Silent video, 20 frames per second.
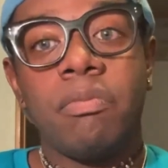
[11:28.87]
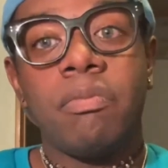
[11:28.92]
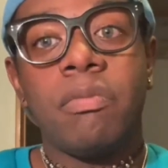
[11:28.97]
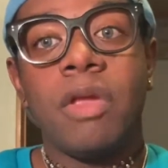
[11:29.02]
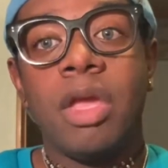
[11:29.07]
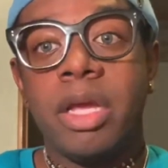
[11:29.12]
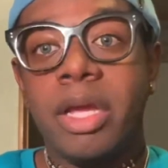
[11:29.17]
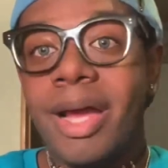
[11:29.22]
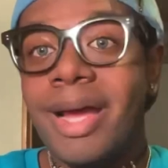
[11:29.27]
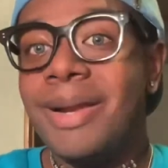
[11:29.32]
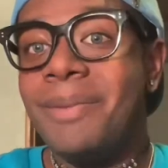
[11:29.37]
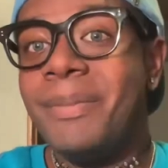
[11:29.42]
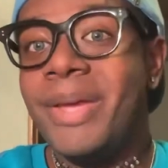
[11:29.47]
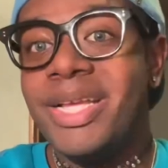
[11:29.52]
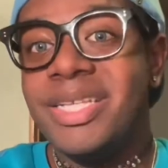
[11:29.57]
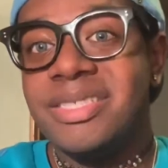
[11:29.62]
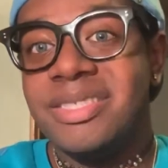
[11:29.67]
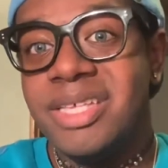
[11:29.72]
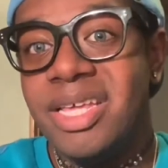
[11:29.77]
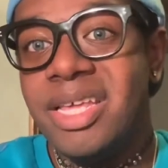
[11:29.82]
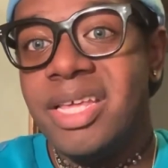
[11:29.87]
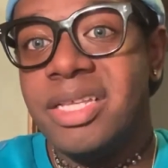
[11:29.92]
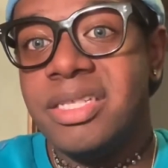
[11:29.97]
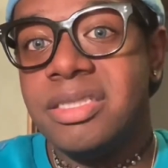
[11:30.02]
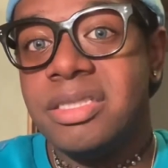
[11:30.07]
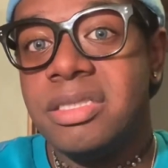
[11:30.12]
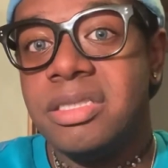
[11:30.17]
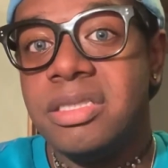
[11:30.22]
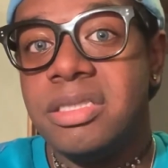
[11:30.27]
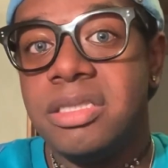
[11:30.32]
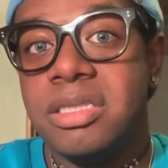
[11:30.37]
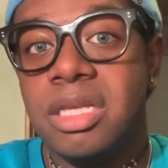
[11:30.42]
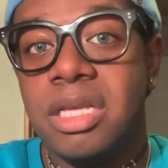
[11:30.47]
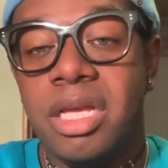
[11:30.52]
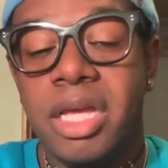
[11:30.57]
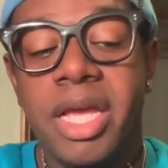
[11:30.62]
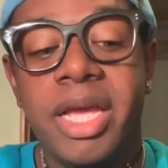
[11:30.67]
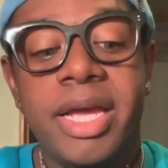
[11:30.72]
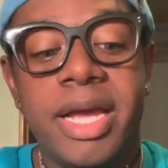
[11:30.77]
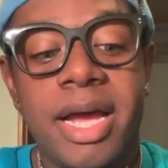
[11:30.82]
Kind of makes sense.
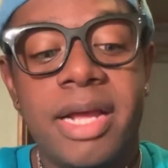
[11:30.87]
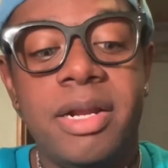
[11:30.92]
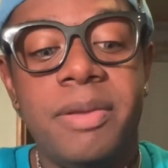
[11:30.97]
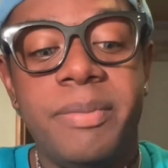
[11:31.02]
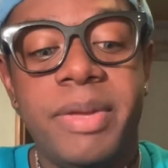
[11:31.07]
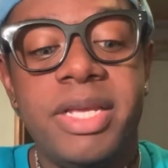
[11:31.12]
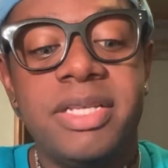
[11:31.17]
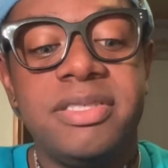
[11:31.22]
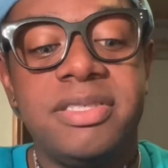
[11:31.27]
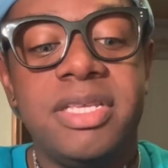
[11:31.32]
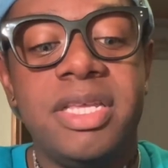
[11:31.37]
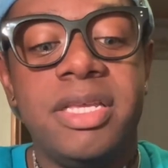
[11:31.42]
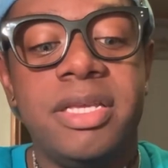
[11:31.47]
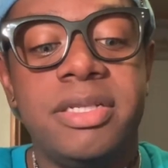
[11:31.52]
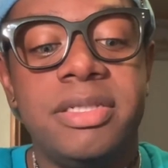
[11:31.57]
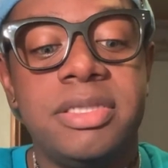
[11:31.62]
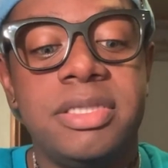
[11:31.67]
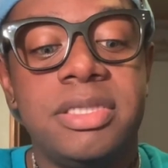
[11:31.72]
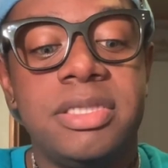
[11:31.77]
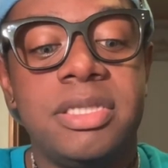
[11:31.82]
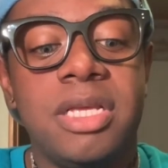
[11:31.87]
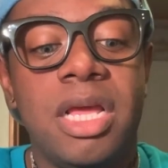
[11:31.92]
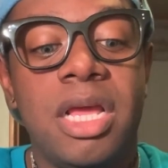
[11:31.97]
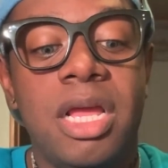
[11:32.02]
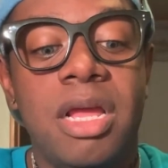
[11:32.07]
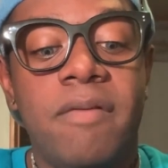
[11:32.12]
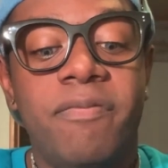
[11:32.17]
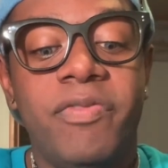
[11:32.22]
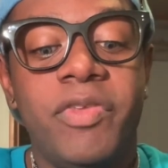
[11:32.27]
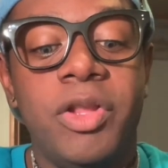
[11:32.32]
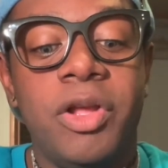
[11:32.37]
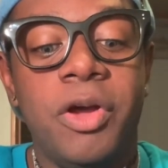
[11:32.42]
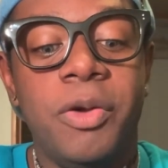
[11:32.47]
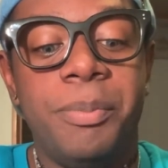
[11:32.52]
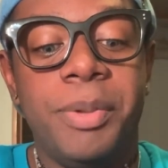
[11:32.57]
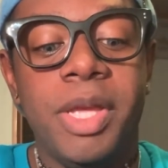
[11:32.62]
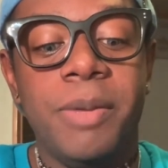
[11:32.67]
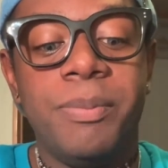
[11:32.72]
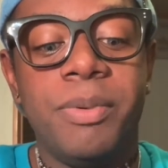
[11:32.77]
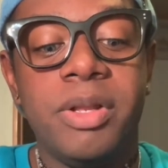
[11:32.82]
It kind of makes sense. You know,
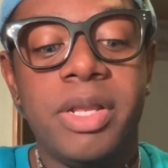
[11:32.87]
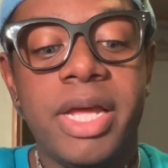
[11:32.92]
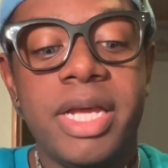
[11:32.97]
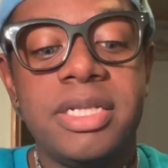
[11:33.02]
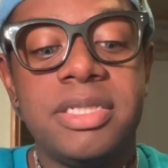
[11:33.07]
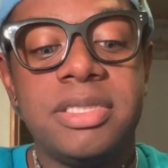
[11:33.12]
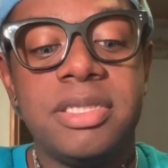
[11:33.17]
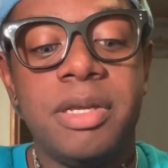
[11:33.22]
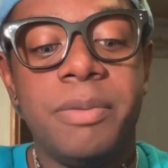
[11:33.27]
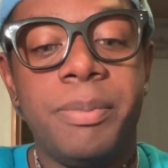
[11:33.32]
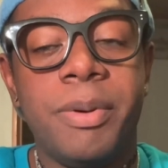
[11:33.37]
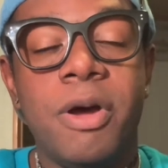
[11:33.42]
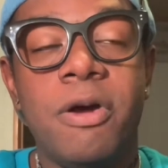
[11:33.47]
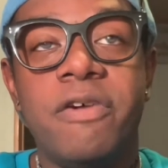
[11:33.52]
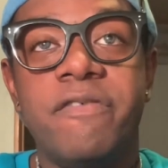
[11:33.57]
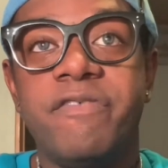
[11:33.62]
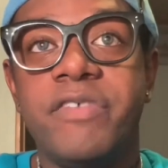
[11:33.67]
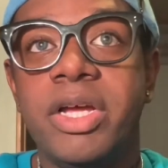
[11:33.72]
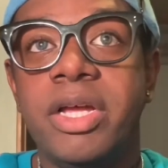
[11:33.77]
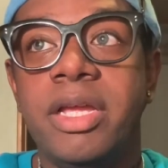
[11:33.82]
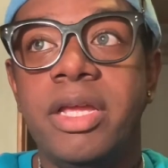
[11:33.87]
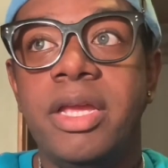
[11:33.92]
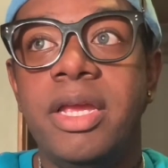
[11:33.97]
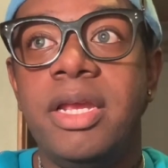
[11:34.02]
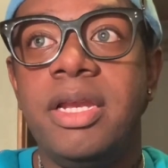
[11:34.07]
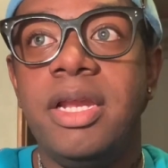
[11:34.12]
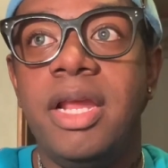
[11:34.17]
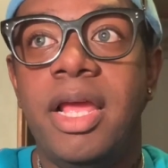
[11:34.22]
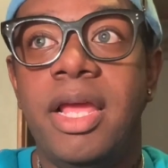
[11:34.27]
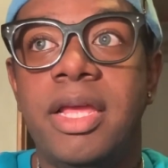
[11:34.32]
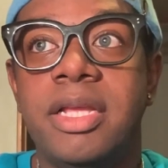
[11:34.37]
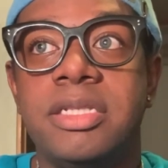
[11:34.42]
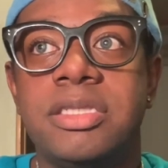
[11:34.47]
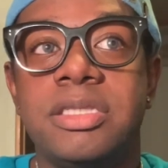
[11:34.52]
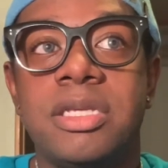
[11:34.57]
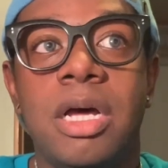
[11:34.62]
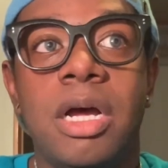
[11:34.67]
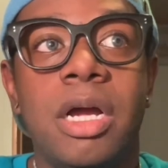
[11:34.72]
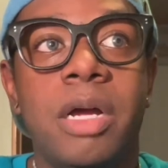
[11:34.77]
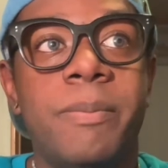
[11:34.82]
people like to poke fun and
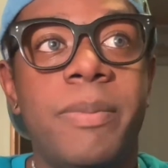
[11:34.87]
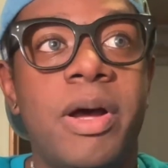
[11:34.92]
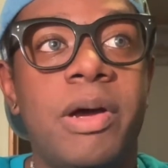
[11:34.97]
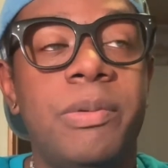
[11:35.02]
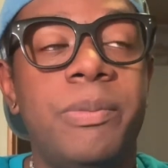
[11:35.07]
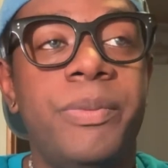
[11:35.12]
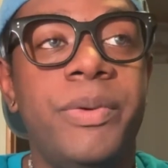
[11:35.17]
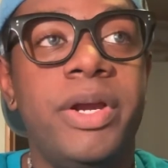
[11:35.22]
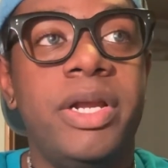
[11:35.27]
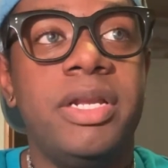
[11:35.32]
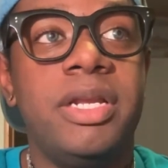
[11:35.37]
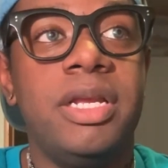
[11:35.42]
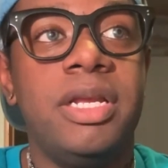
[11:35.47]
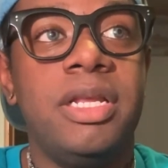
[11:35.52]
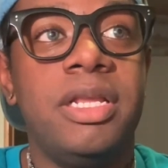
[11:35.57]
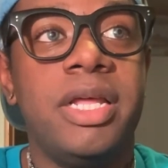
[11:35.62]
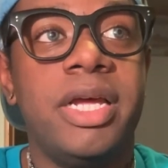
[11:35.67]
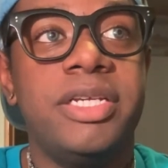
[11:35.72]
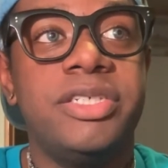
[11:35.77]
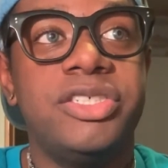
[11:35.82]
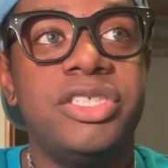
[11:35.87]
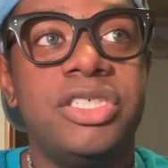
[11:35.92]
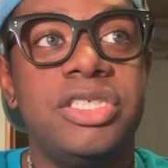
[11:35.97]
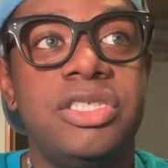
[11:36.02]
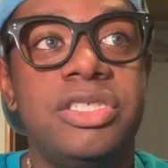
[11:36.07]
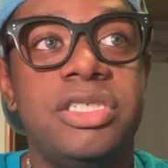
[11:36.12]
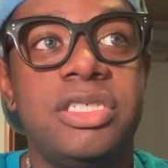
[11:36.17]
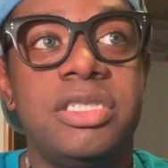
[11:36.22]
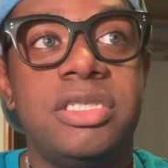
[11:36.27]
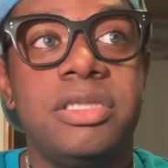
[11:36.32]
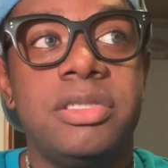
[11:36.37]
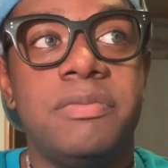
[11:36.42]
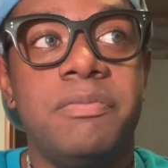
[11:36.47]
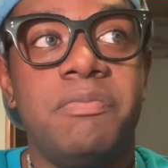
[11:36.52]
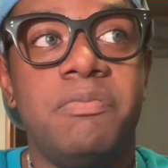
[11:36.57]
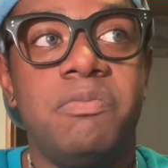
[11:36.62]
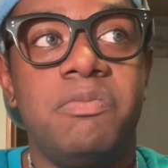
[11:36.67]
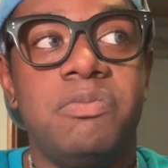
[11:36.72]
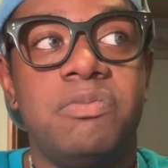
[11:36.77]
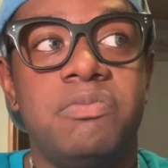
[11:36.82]
talk about Britney like she's just
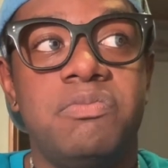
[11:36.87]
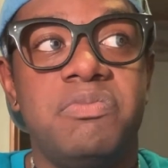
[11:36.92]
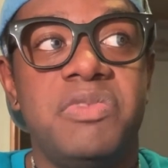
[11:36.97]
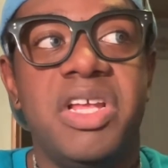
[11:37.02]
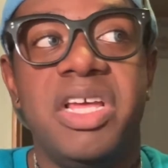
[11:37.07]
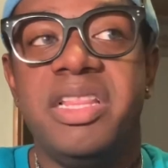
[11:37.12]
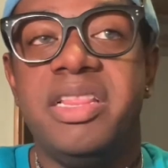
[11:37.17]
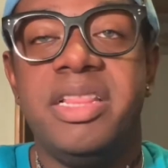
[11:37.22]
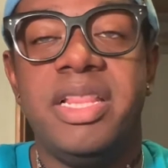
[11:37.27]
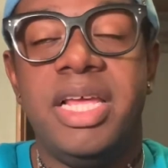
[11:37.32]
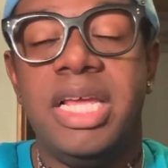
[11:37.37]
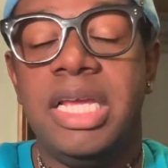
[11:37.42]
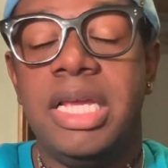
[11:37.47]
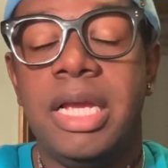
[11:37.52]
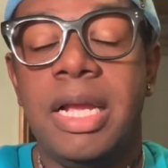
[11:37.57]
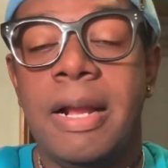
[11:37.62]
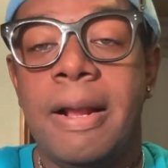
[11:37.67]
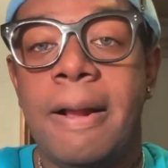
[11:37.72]
nothing.